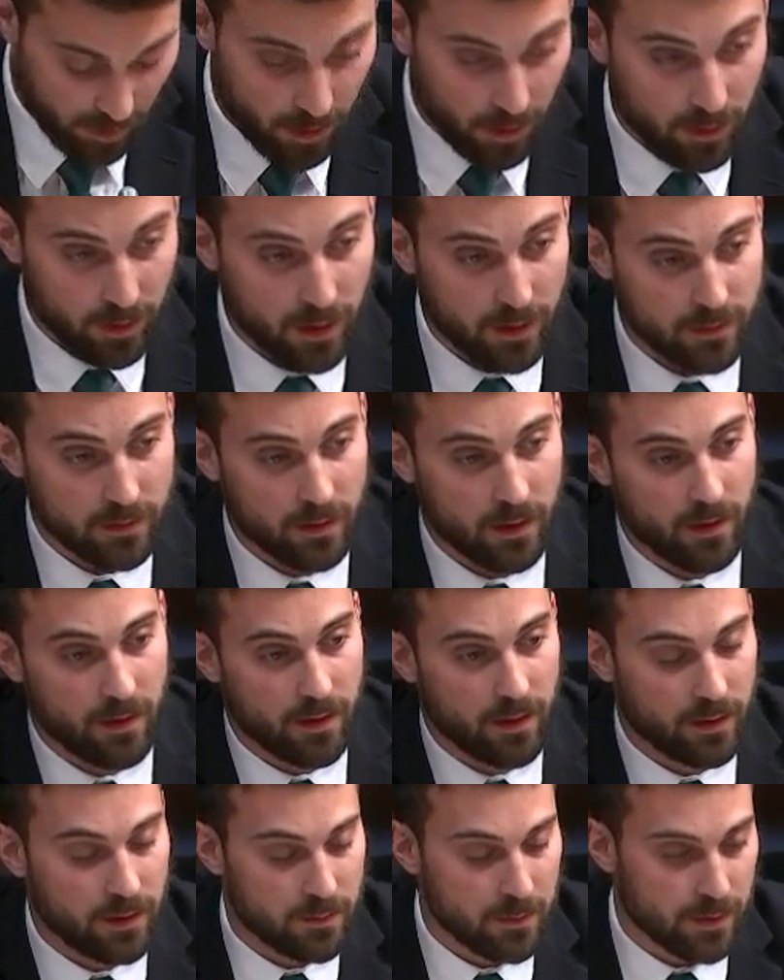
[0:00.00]
Okay,
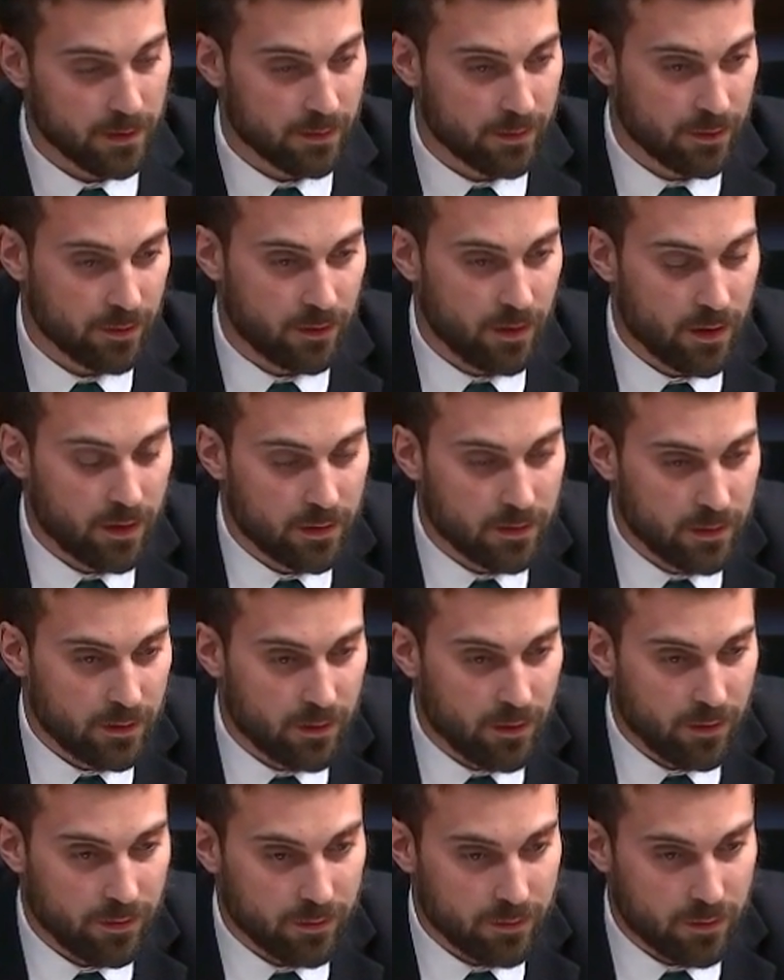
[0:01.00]
thank you, Minister.
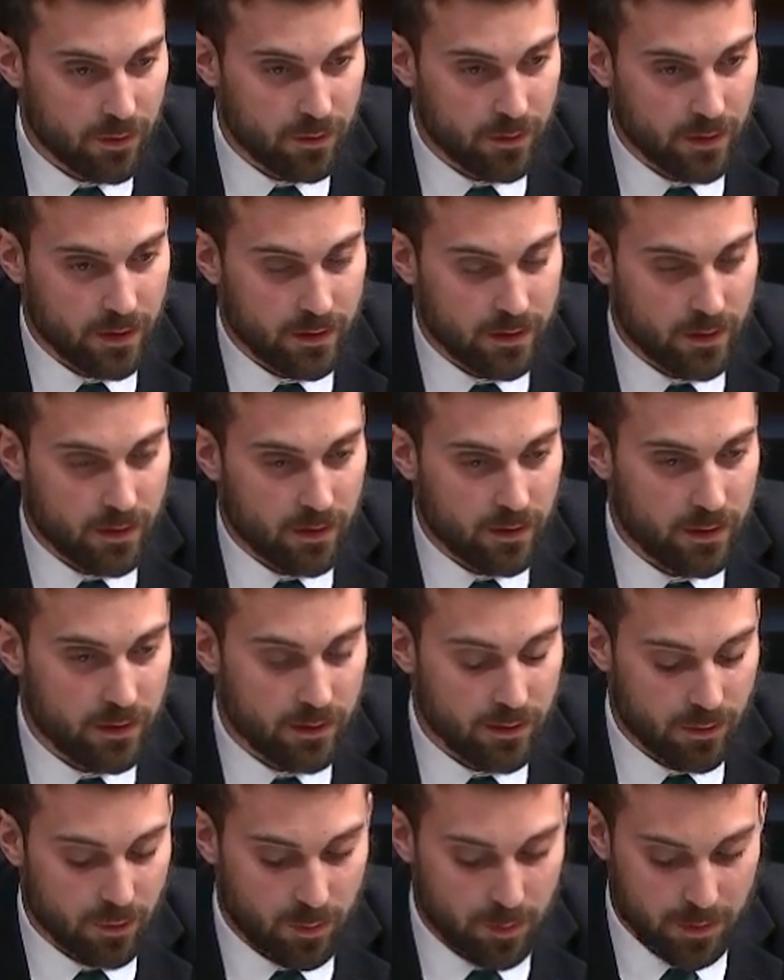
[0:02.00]
You also noted in
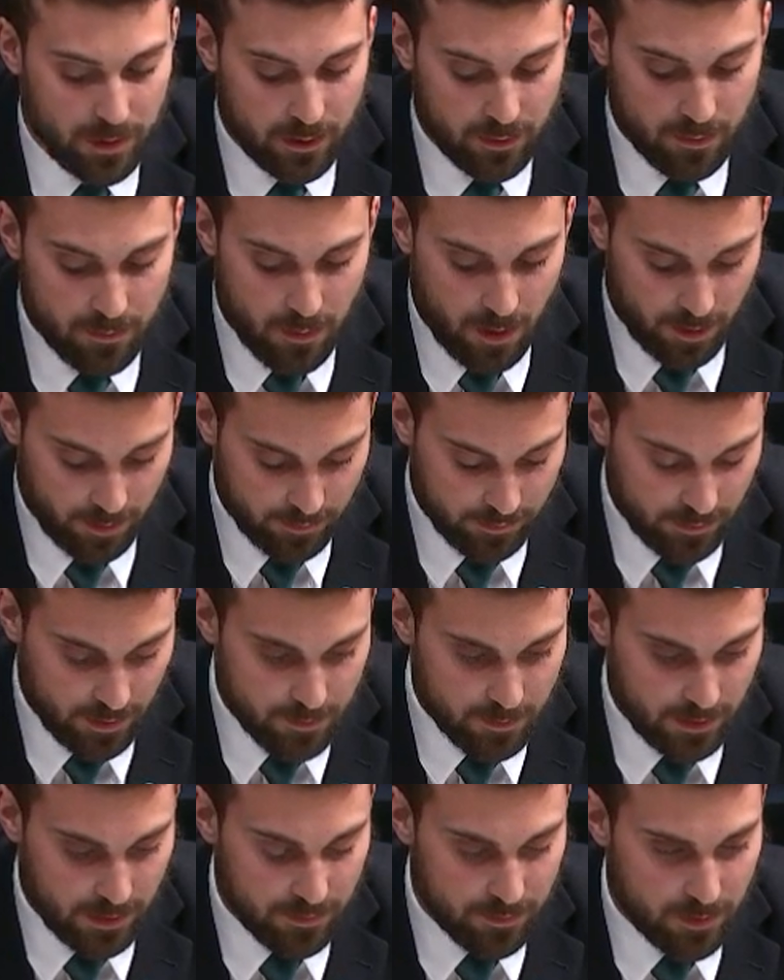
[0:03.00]
your opening remarks, and
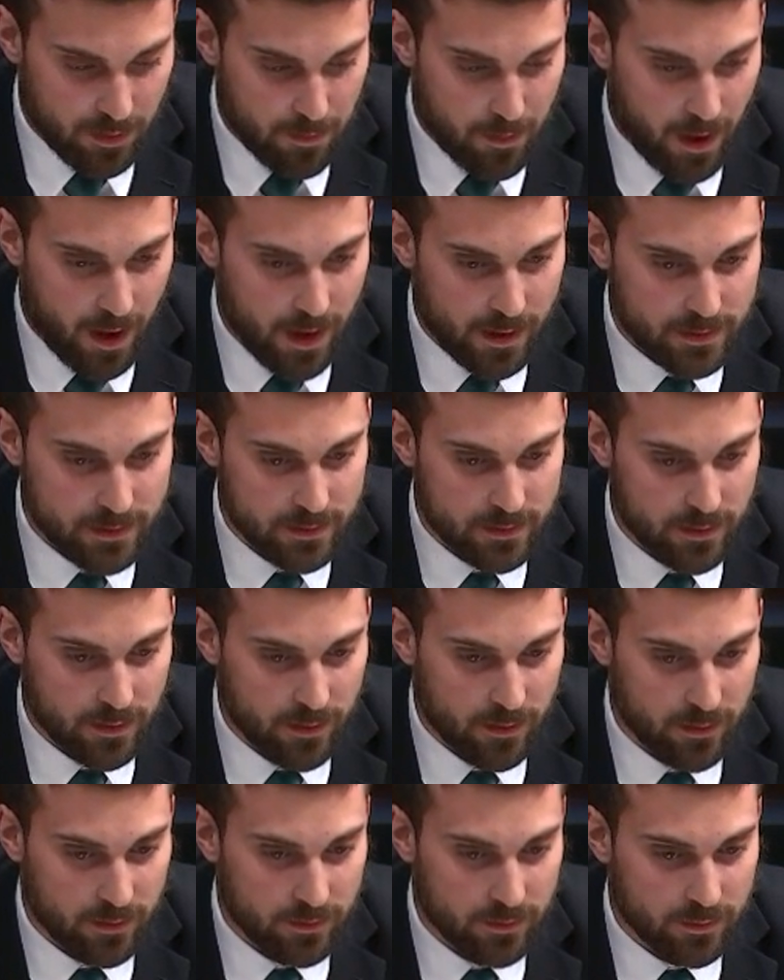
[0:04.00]
I believe in the past,
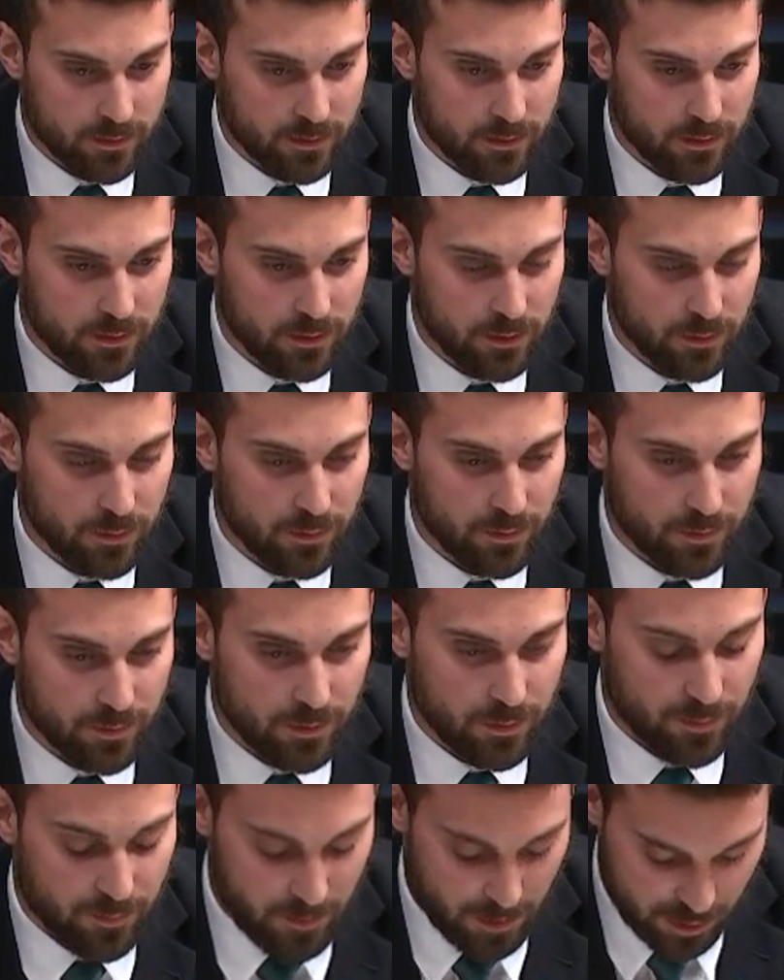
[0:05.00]

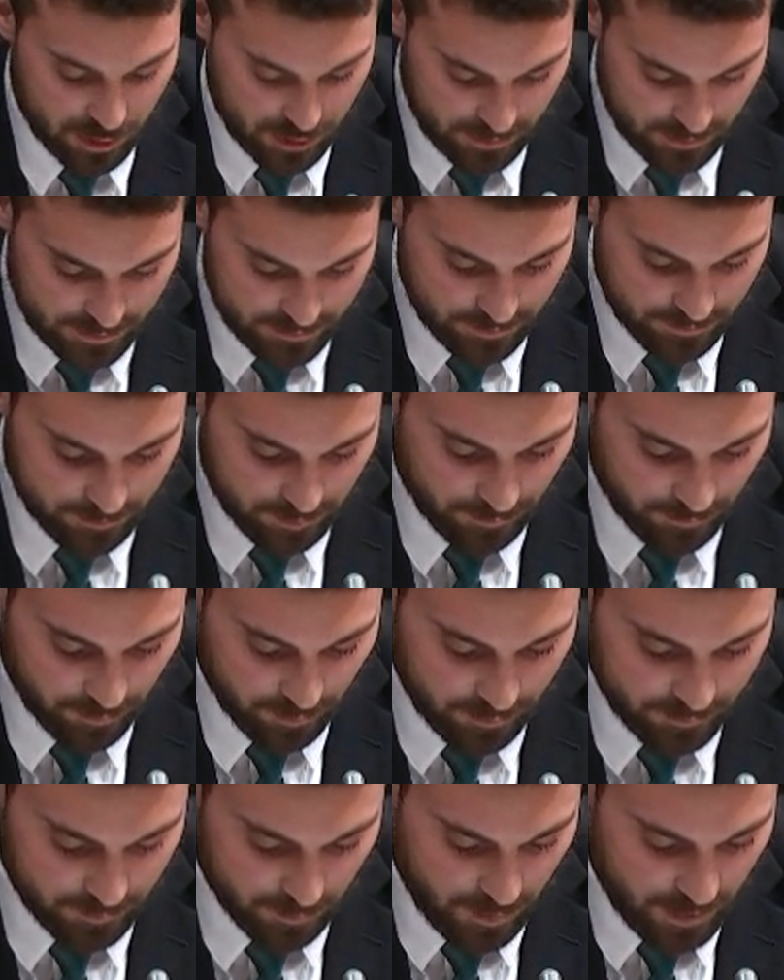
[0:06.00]
you've mentioned this
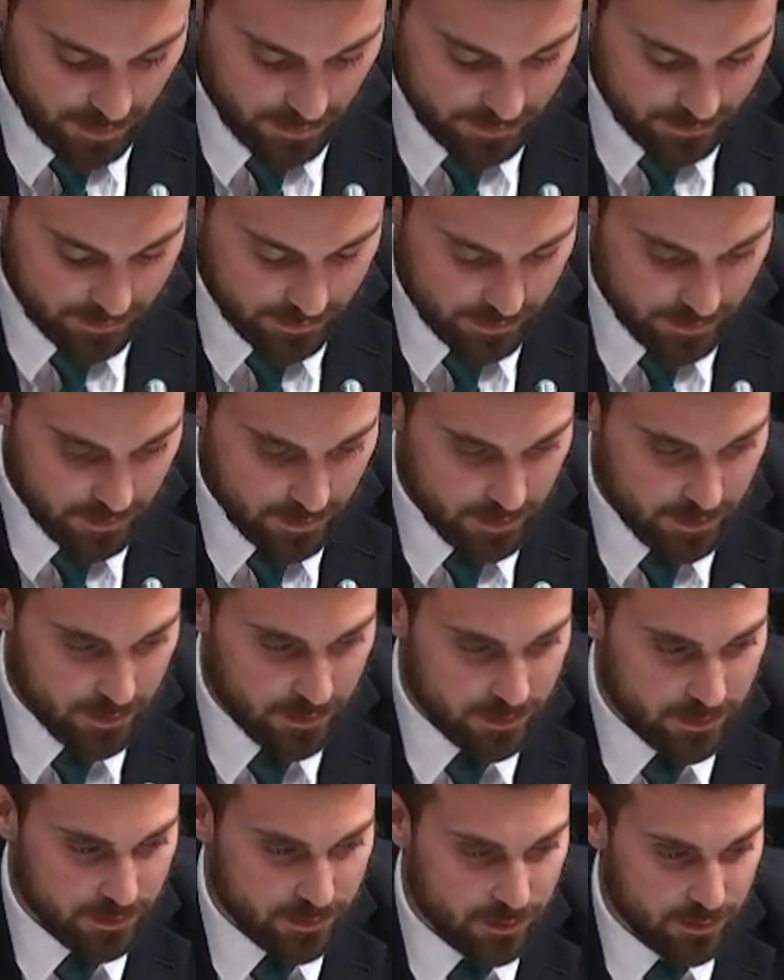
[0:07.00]
before as well, is
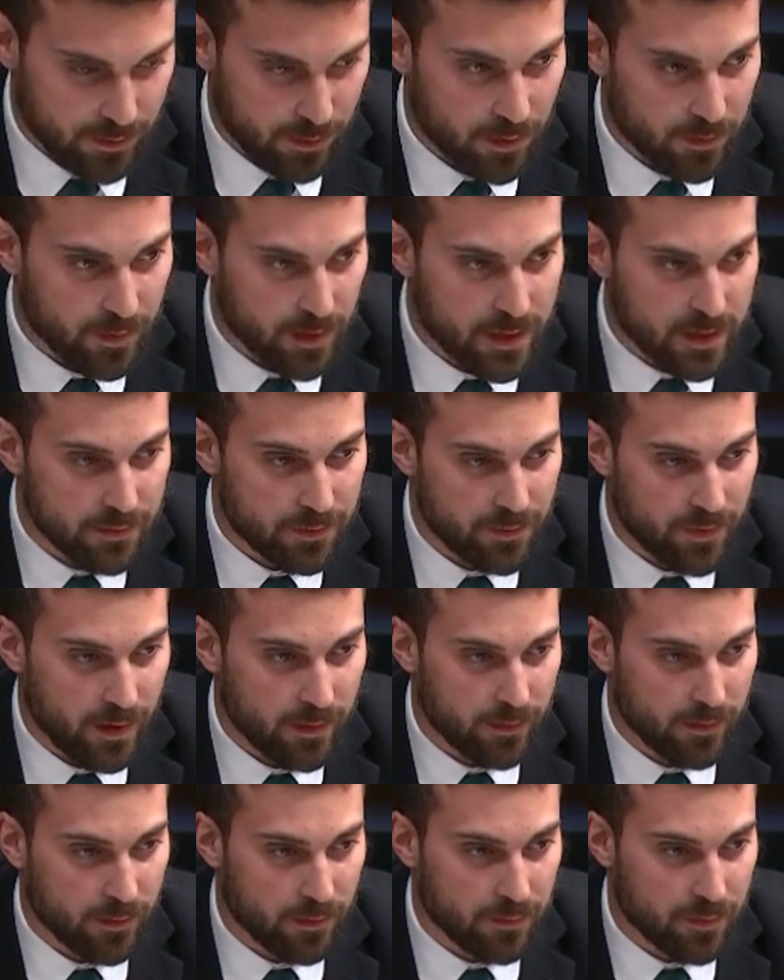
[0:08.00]
sort of in a
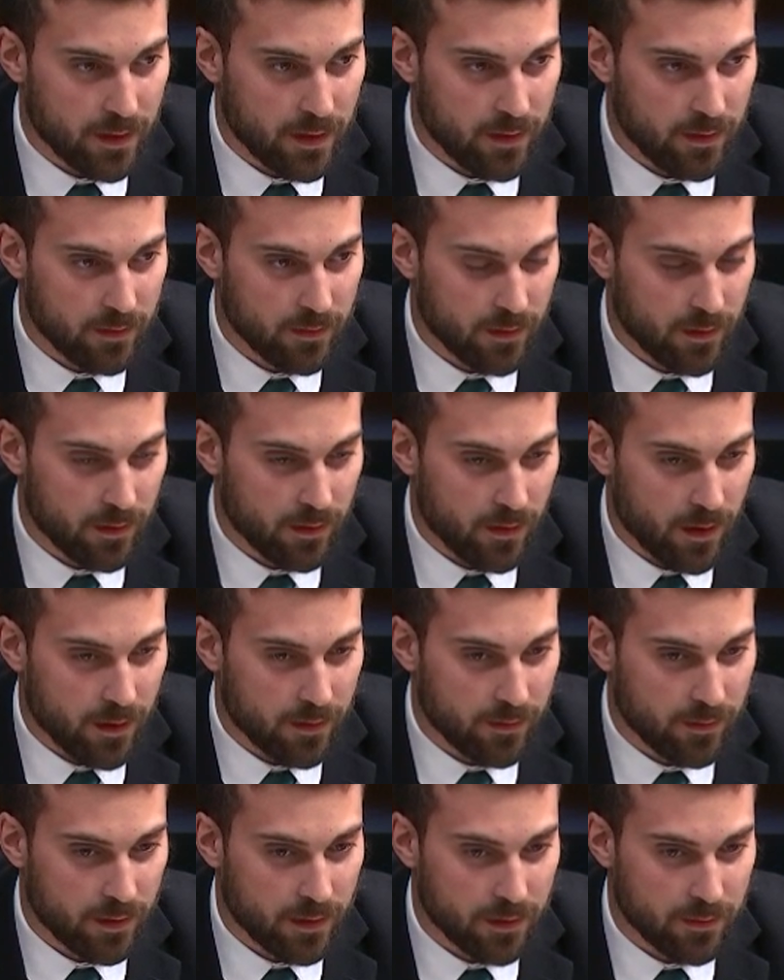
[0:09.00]
defense of the,
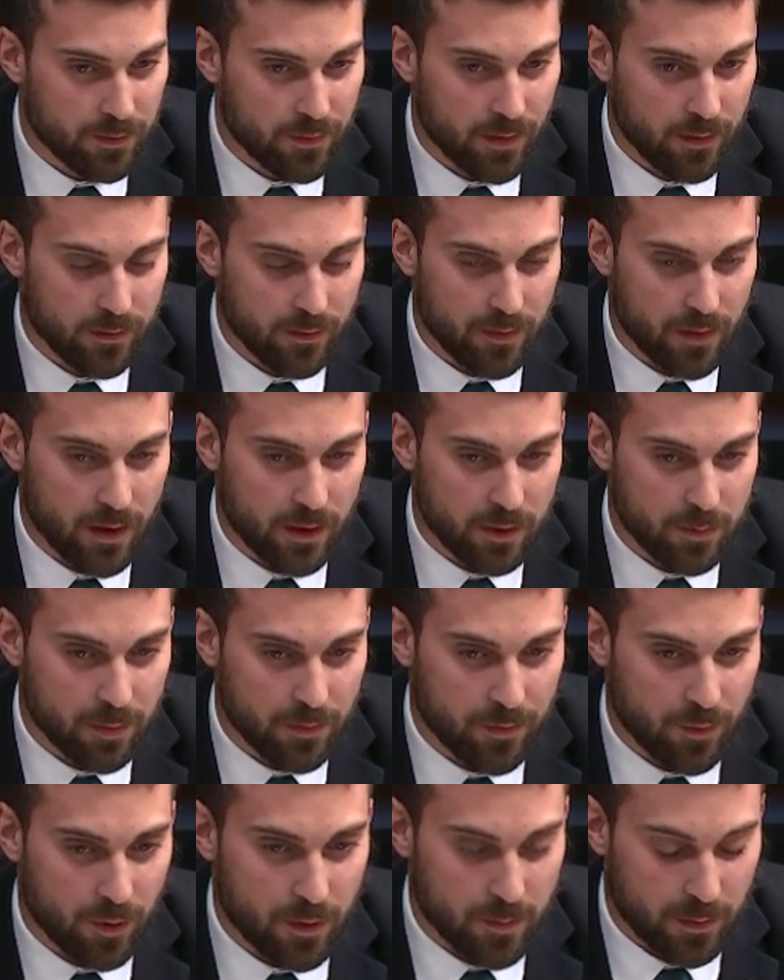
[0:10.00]
I'd say, defense of the
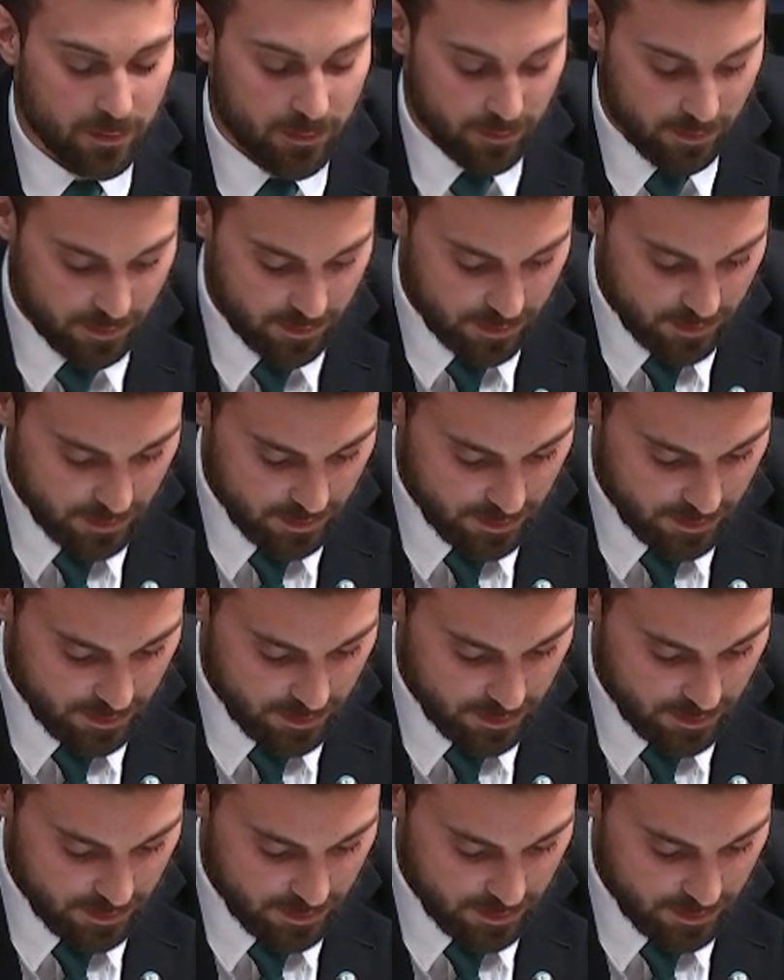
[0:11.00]
underperformance on